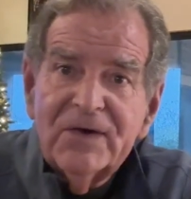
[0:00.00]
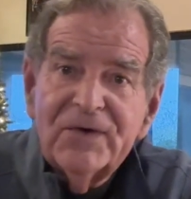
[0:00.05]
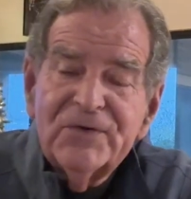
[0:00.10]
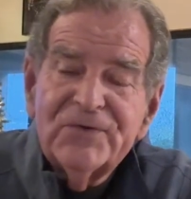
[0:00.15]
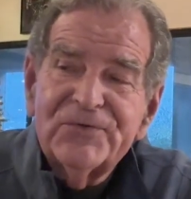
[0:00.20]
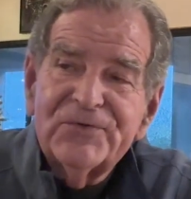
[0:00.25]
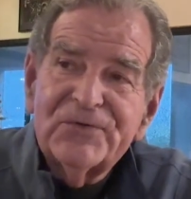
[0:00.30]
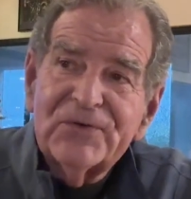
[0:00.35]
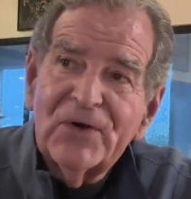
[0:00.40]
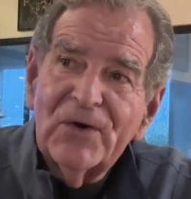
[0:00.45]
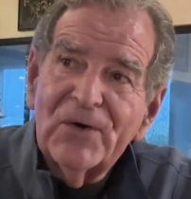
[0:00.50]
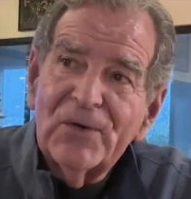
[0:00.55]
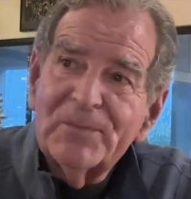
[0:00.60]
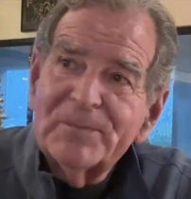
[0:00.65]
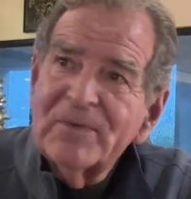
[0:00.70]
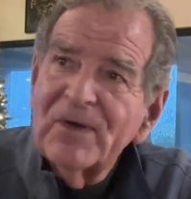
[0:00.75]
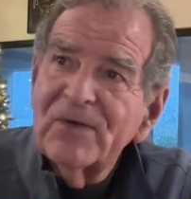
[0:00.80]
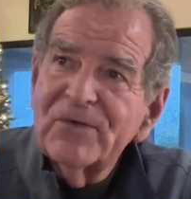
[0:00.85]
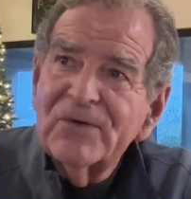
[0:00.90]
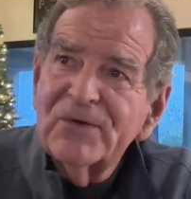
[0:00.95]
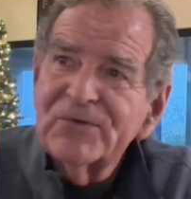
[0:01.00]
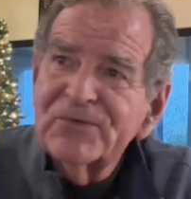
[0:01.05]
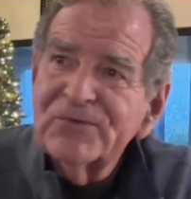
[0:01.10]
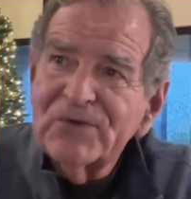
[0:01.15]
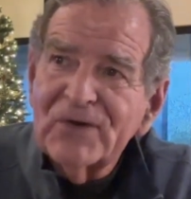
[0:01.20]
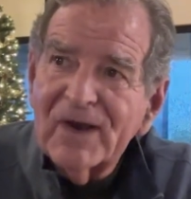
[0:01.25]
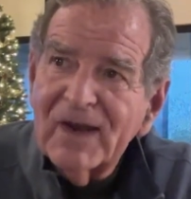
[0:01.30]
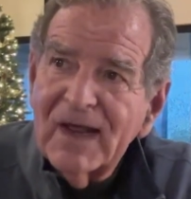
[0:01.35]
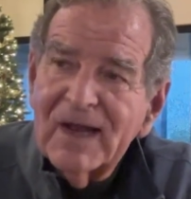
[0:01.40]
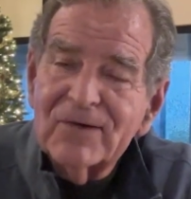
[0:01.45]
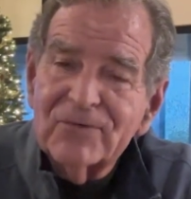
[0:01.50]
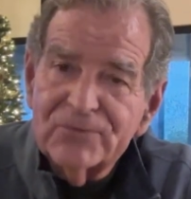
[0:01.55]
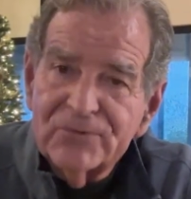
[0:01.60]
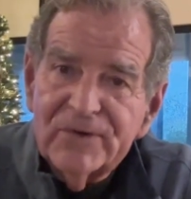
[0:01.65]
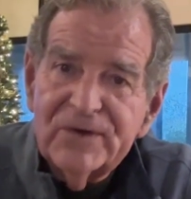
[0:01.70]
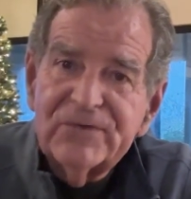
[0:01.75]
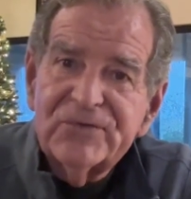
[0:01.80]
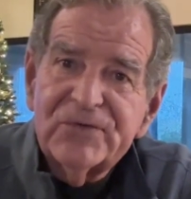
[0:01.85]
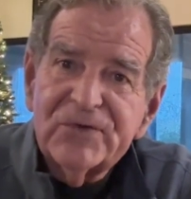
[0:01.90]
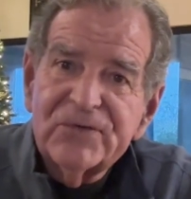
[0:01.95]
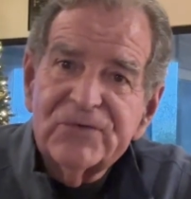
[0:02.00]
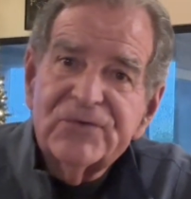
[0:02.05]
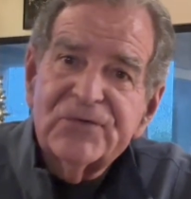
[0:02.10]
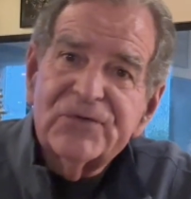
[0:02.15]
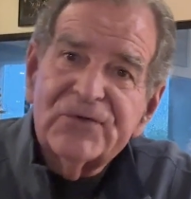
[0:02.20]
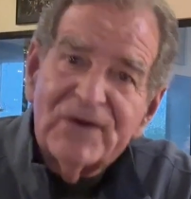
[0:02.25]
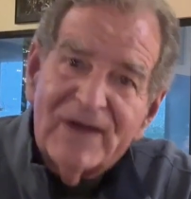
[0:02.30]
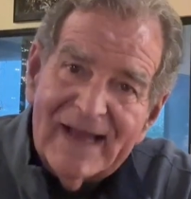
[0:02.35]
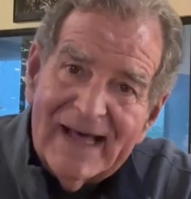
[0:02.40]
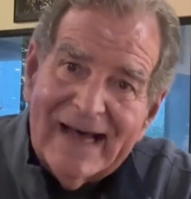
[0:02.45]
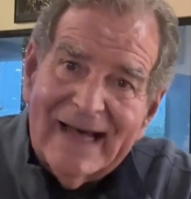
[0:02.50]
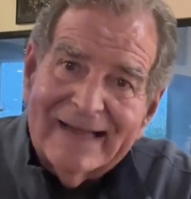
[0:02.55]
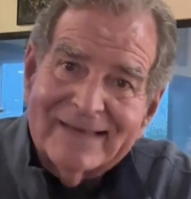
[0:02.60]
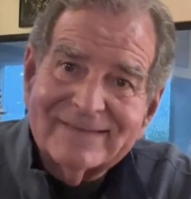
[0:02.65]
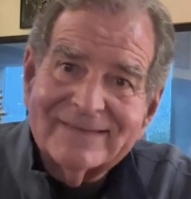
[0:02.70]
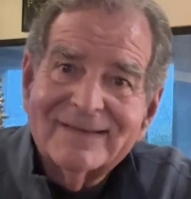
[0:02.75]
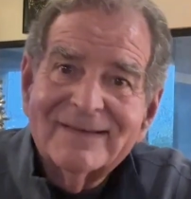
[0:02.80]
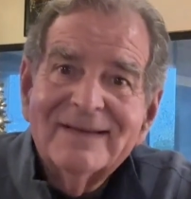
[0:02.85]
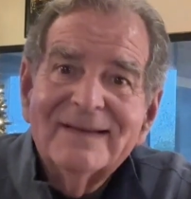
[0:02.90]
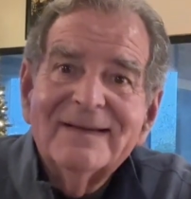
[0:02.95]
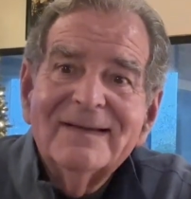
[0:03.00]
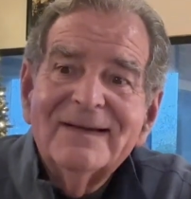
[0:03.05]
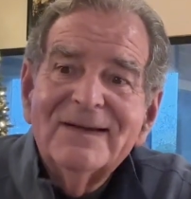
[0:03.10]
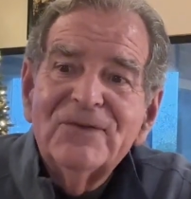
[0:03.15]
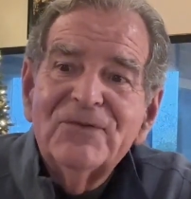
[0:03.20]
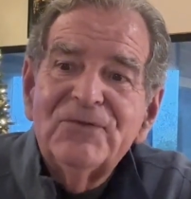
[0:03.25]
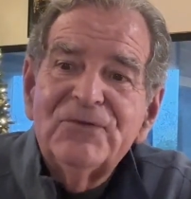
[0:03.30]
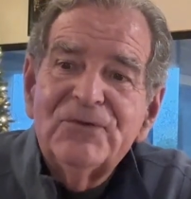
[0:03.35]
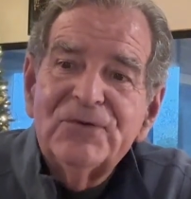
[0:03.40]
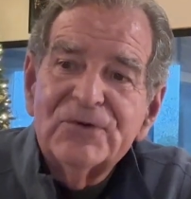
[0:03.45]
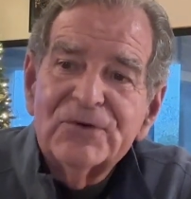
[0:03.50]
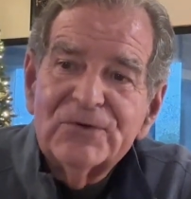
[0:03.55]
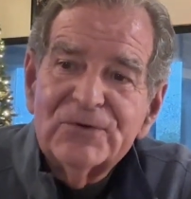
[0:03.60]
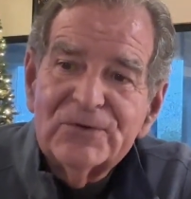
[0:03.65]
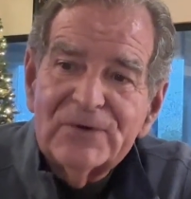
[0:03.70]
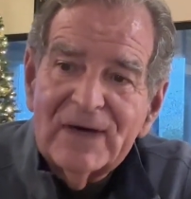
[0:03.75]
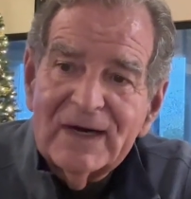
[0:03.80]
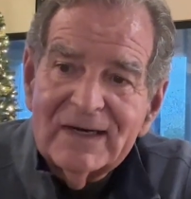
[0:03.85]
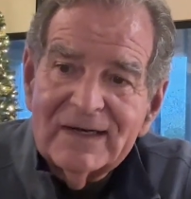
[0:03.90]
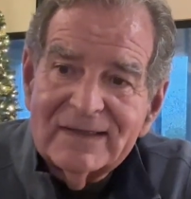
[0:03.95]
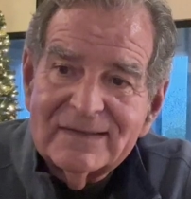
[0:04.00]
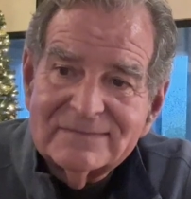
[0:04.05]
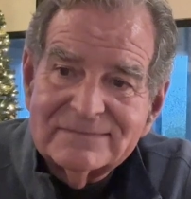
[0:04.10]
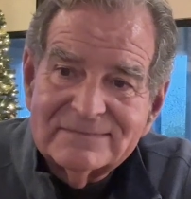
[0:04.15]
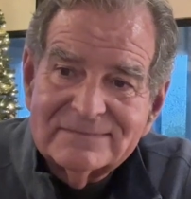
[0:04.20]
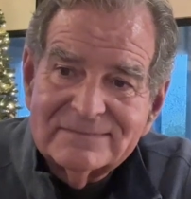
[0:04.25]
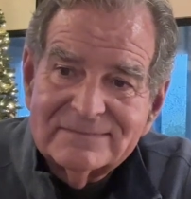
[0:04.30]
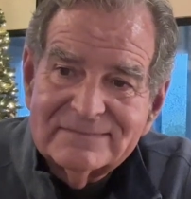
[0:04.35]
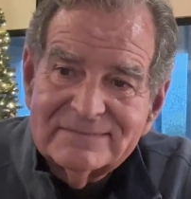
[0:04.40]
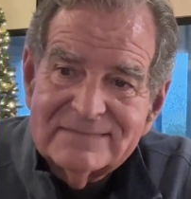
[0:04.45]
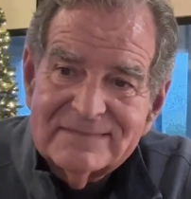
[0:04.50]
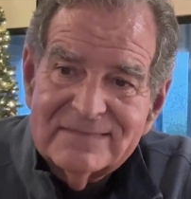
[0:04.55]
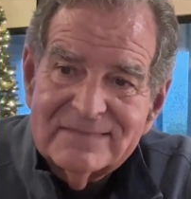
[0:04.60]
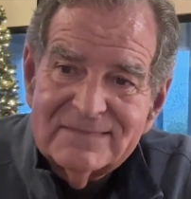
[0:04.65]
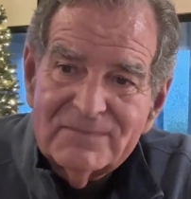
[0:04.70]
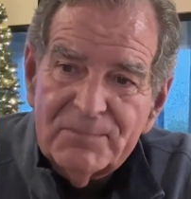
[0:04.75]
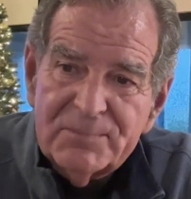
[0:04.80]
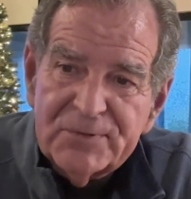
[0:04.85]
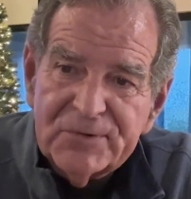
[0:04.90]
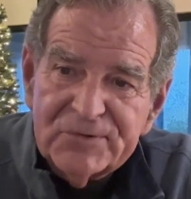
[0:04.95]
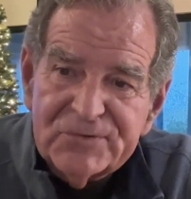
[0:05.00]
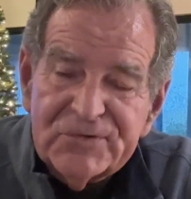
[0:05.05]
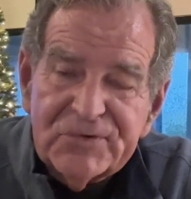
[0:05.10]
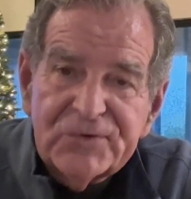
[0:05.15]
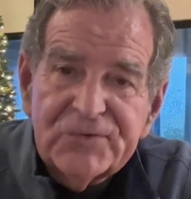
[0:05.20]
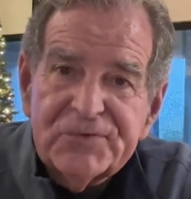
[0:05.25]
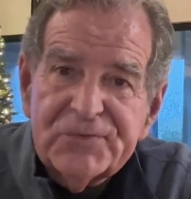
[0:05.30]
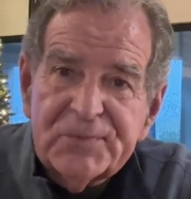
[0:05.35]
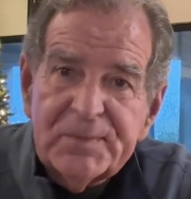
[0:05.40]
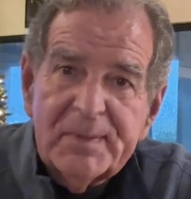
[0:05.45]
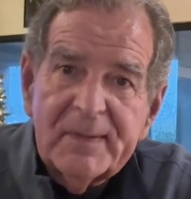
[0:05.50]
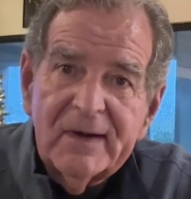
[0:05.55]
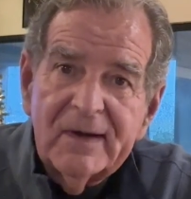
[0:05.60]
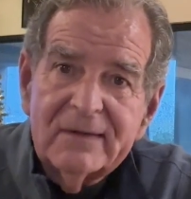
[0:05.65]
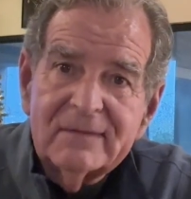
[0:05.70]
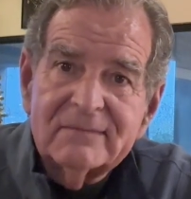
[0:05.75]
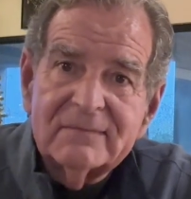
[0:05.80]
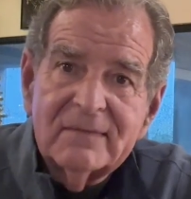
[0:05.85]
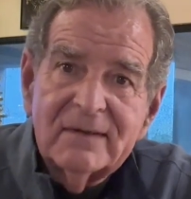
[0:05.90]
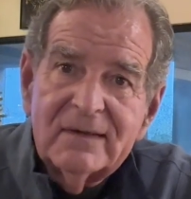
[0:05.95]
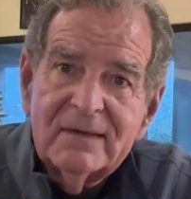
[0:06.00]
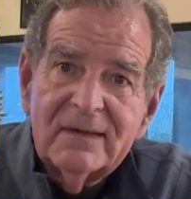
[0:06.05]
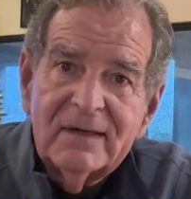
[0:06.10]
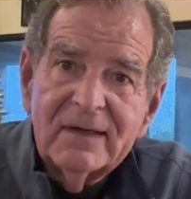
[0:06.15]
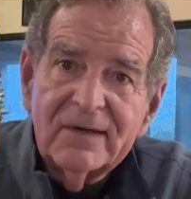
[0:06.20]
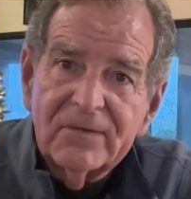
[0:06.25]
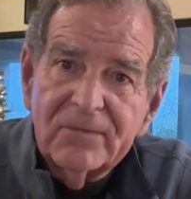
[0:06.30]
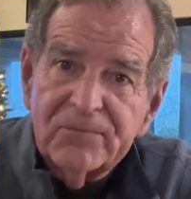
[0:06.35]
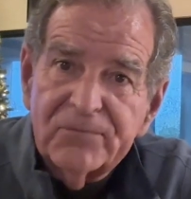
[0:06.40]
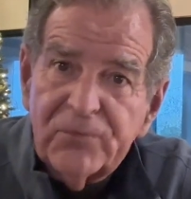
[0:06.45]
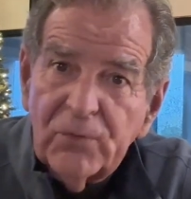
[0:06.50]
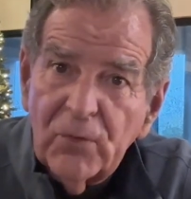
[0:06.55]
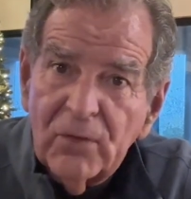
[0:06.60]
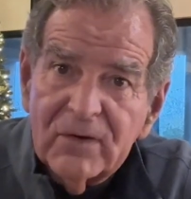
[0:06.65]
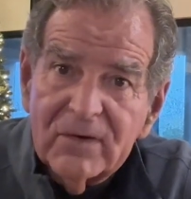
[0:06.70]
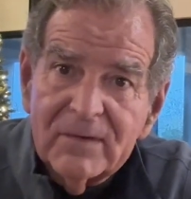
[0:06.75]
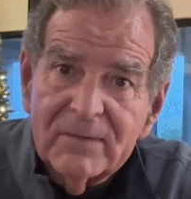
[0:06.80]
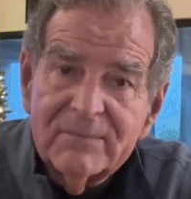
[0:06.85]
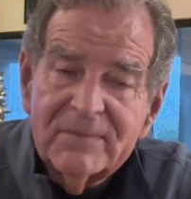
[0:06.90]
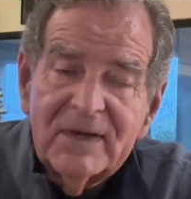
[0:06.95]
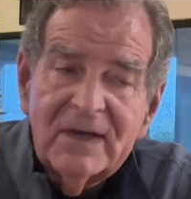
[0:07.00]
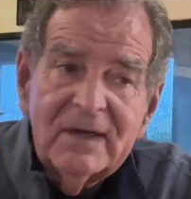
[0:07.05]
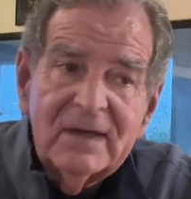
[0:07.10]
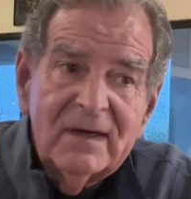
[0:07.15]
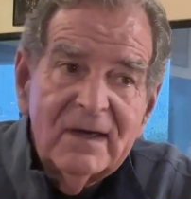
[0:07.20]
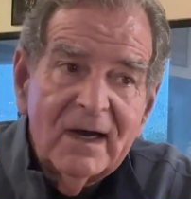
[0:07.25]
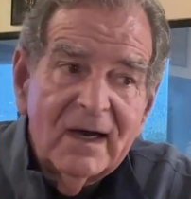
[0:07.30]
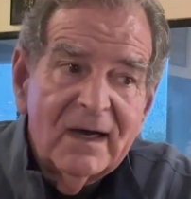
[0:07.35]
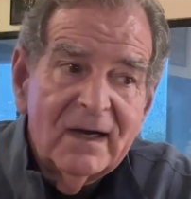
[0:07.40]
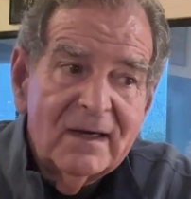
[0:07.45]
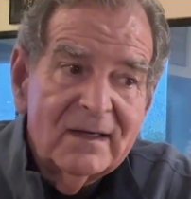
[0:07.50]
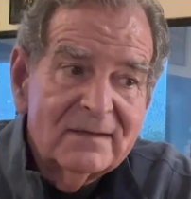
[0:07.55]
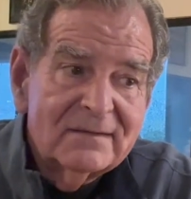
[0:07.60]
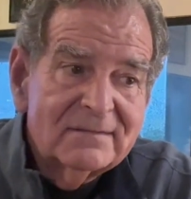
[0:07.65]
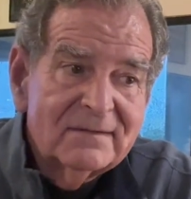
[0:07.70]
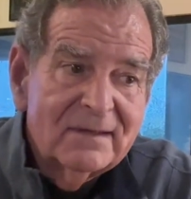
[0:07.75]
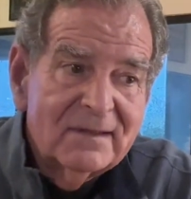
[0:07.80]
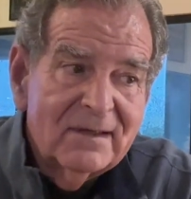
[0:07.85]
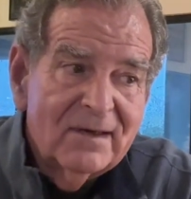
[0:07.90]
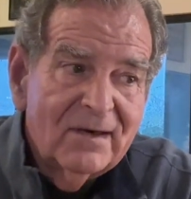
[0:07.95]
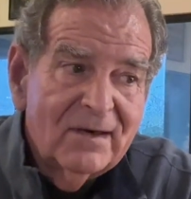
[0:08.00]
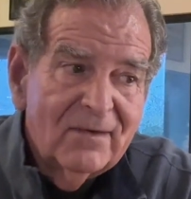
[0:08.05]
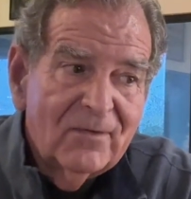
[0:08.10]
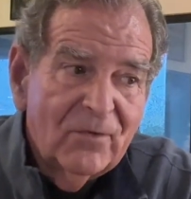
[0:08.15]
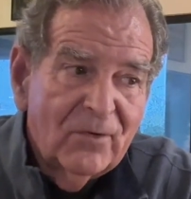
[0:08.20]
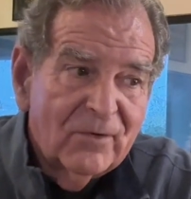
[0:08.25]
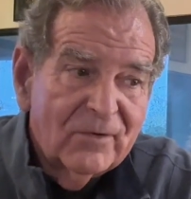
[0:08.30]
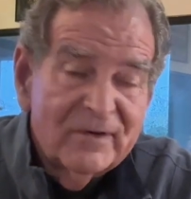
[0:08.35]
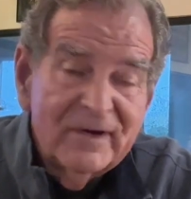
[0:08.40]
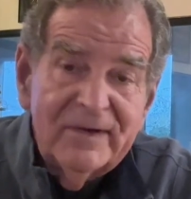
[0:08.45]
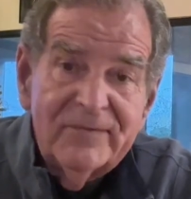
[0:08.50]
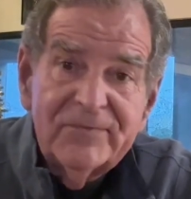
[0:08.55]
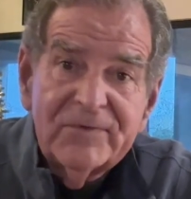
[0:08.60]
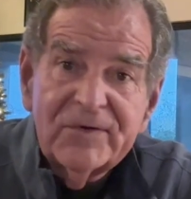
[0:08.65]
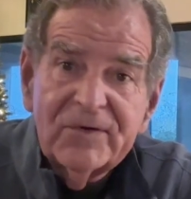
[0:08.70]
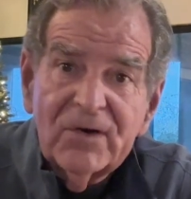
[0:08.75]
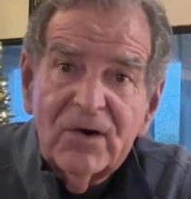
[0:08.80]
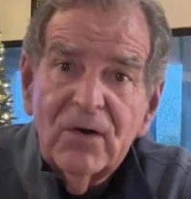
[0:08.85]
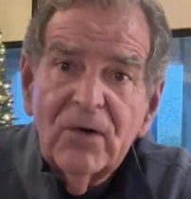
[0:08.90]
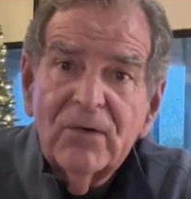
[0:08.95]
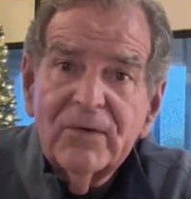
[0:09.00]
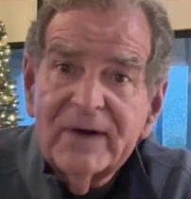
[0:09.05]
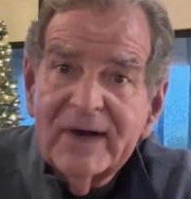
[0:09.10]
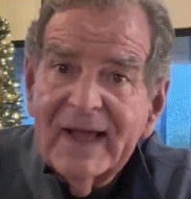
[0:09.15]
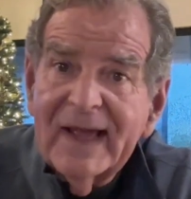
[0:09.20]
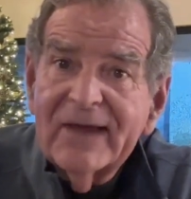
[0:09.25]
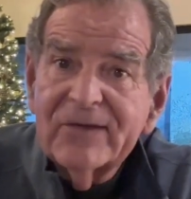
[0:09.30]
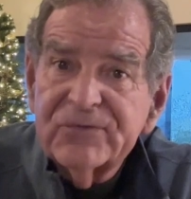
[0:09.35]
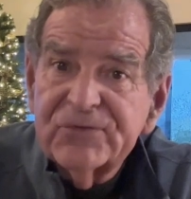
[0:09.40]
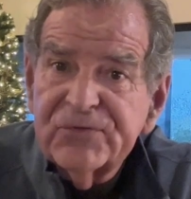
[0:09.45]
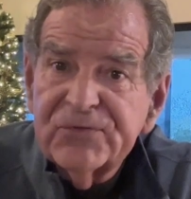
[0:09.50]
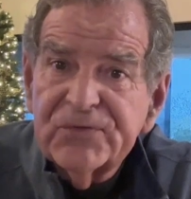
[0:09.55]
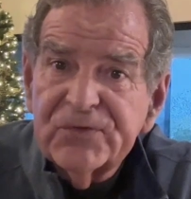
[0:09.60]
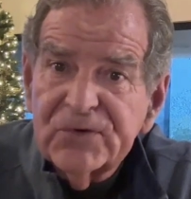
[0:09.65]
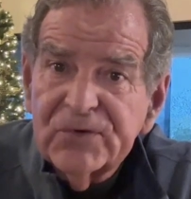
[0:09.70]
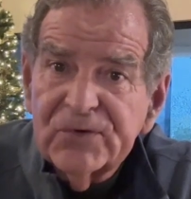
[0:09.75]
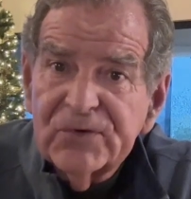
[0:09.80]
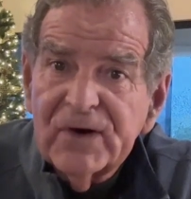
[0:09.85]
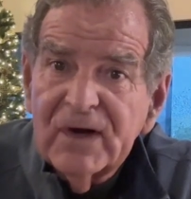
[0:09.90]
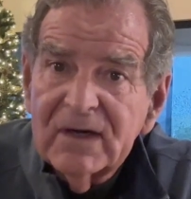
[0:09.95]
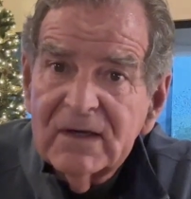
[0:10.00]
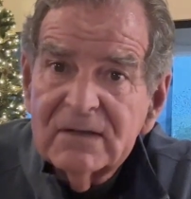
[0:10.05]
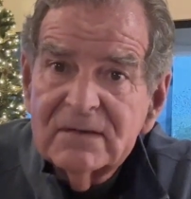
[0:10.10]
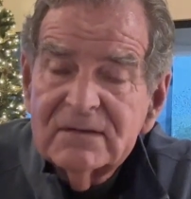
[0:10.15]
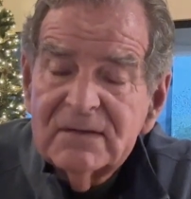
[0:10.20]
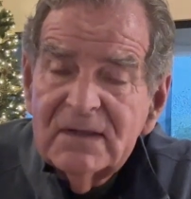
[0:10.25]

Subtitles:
So there's a lot of reasons not to participate in a forum or even to go and ask for